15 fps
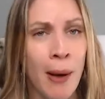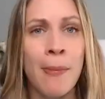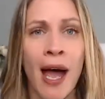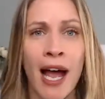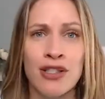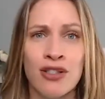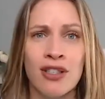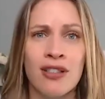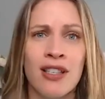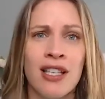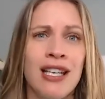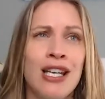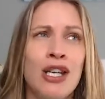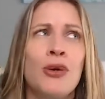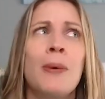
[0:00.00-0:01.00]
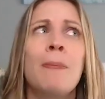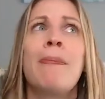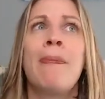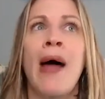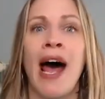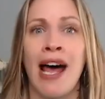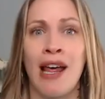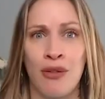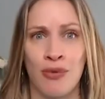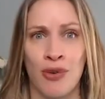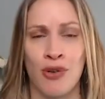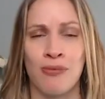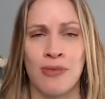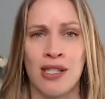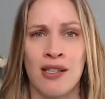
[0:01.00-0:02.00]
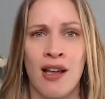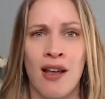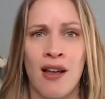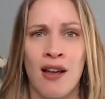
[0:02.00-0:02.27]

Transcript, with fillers: Imagine cleaning your bathrooms.